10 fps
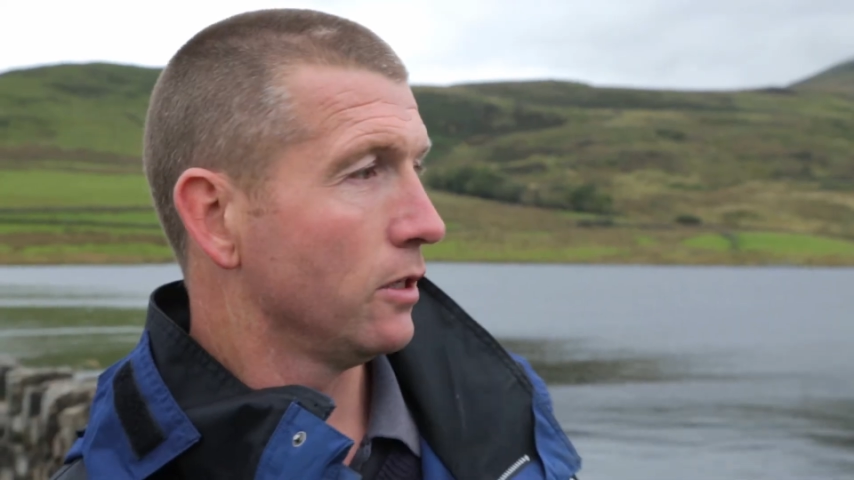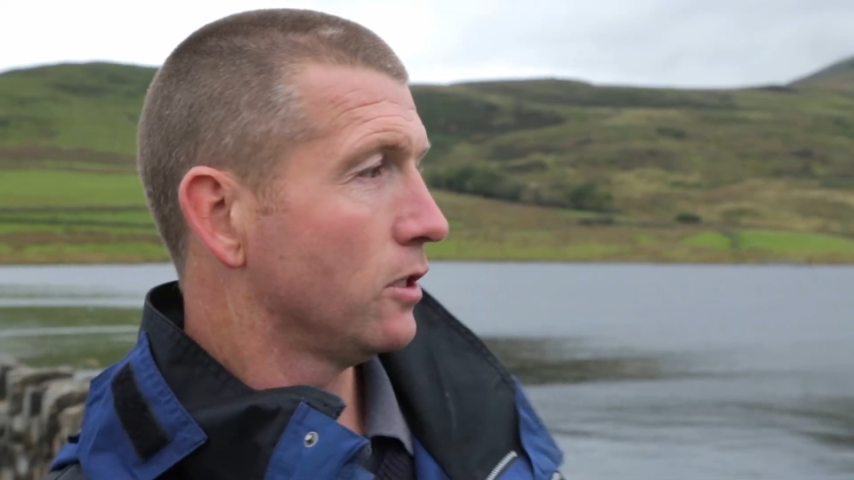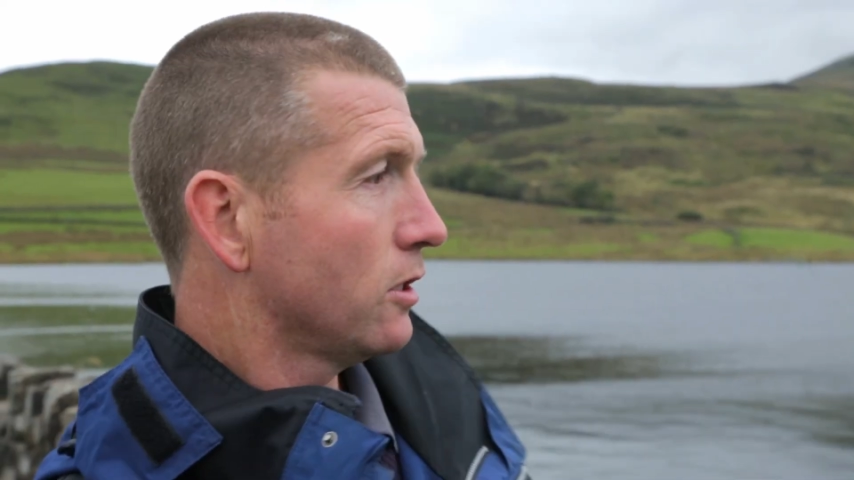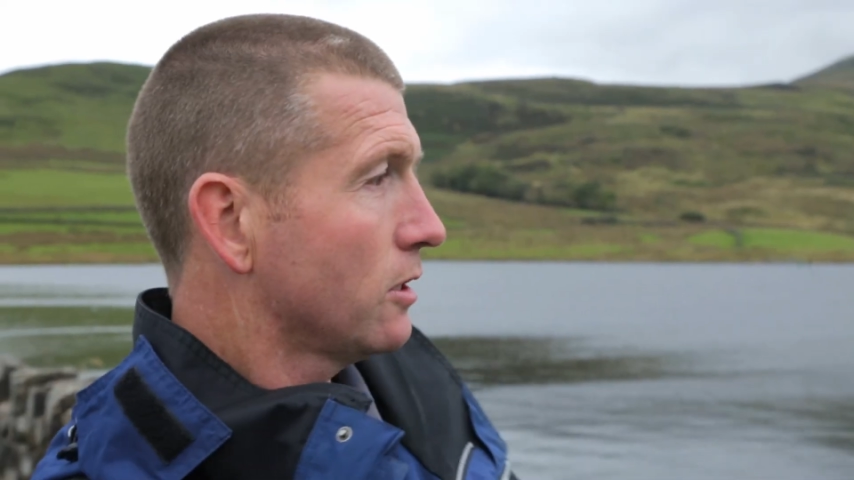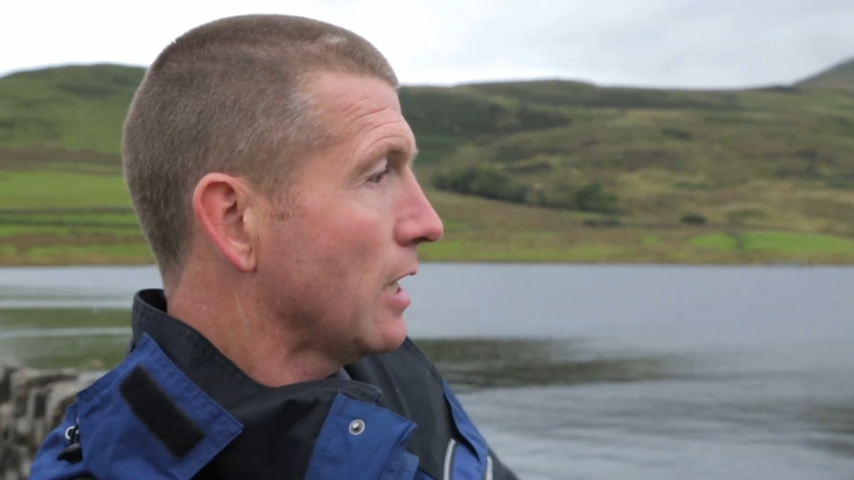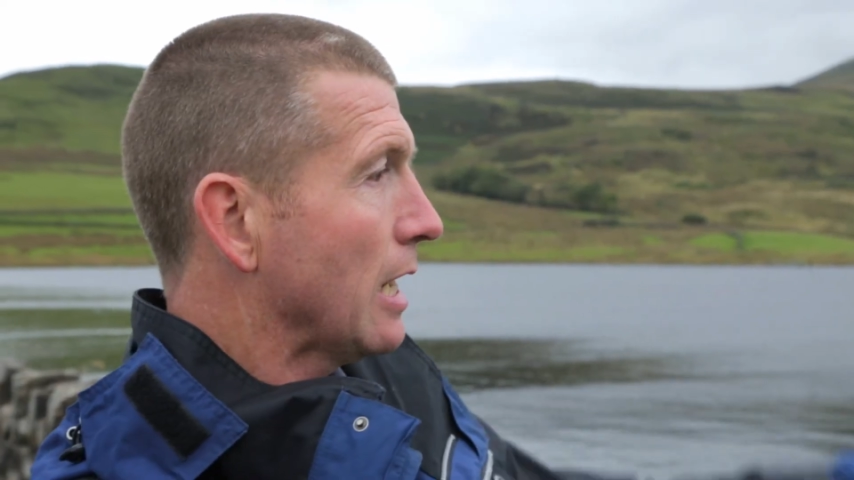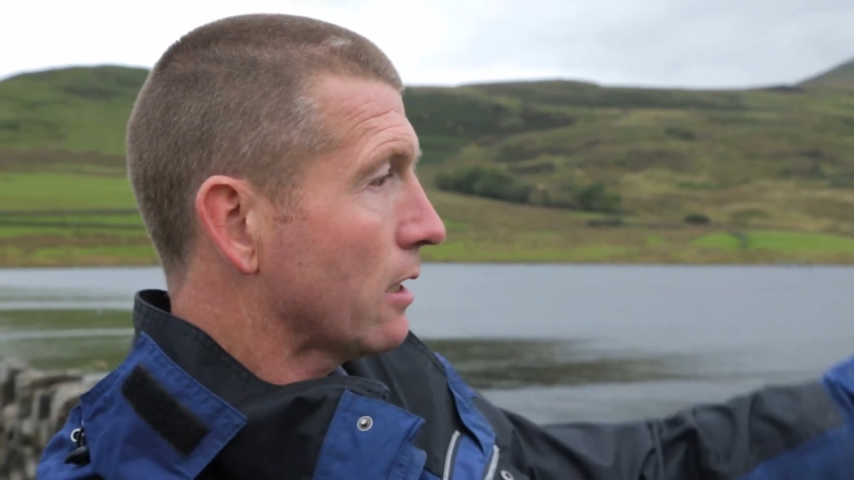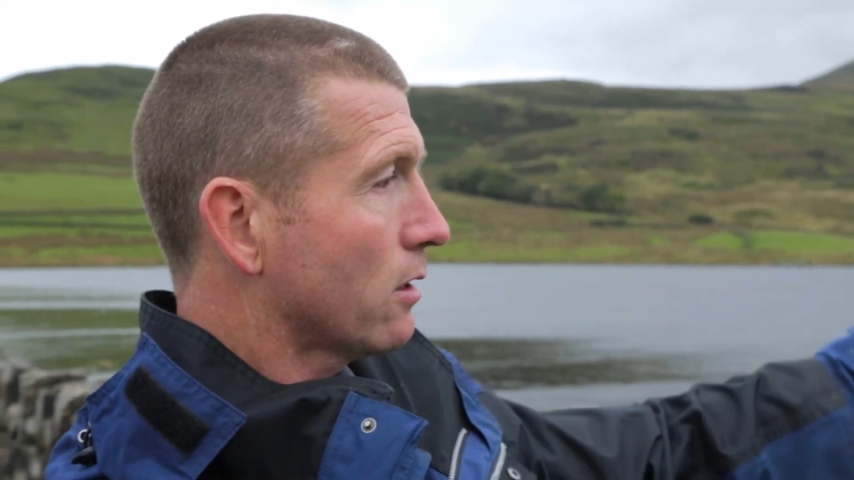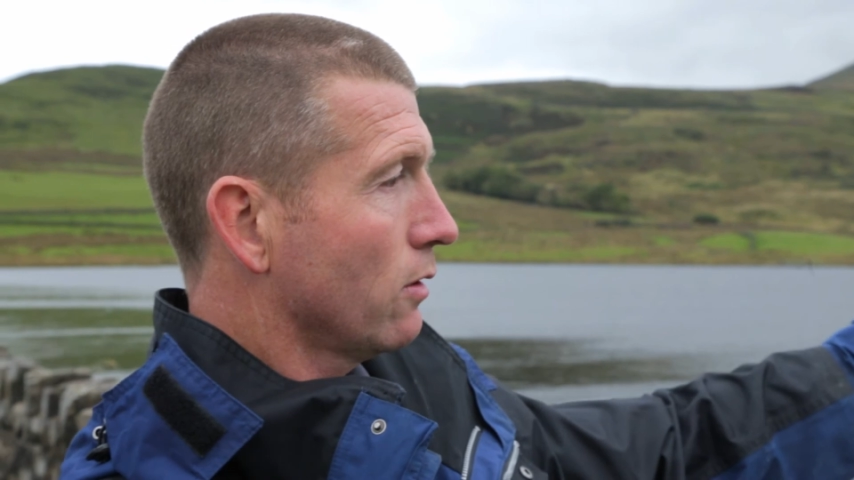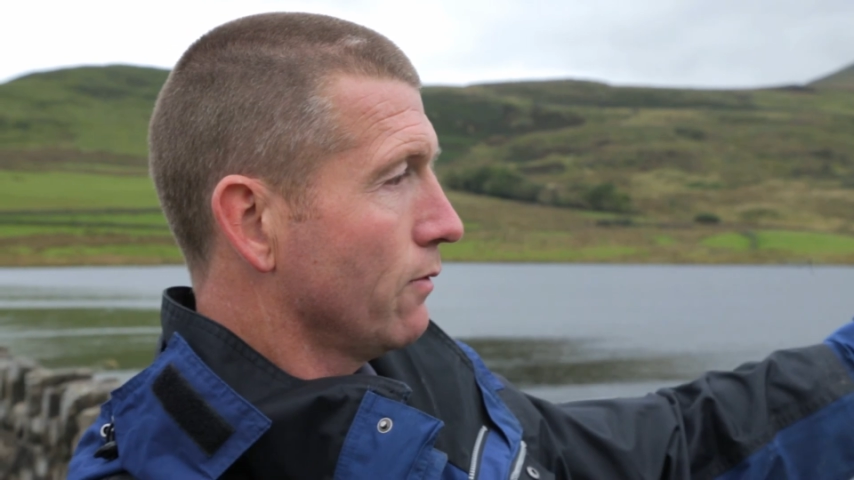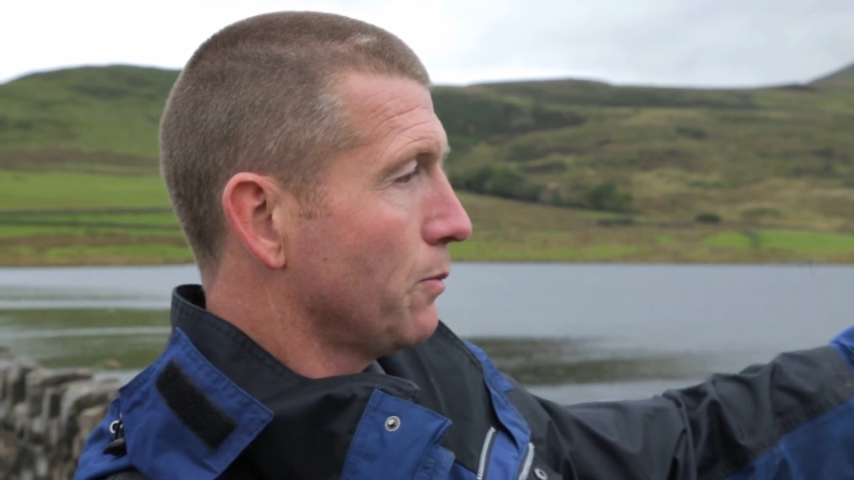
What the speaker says: This is the start of the